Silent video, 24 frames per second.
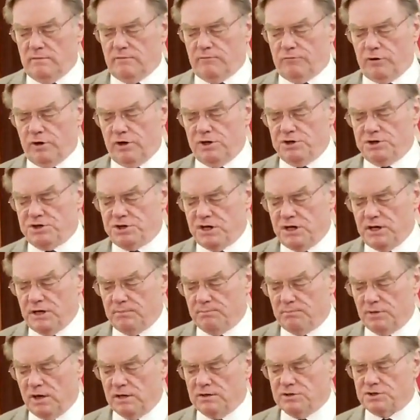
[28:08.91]

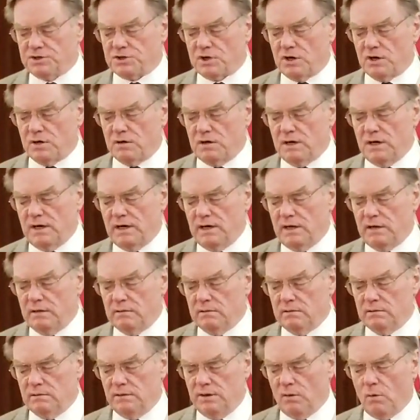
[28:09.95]
friendship, uncertainty,
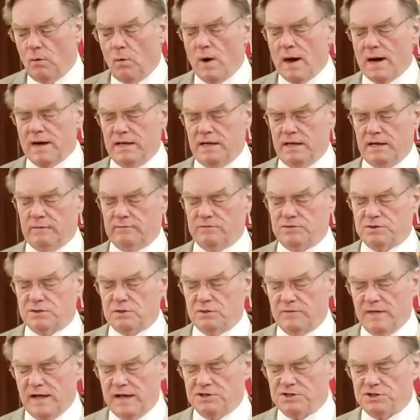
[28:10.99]
the what ifs.
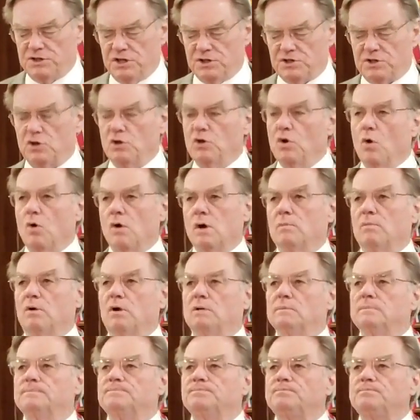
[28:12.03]
That's just normal.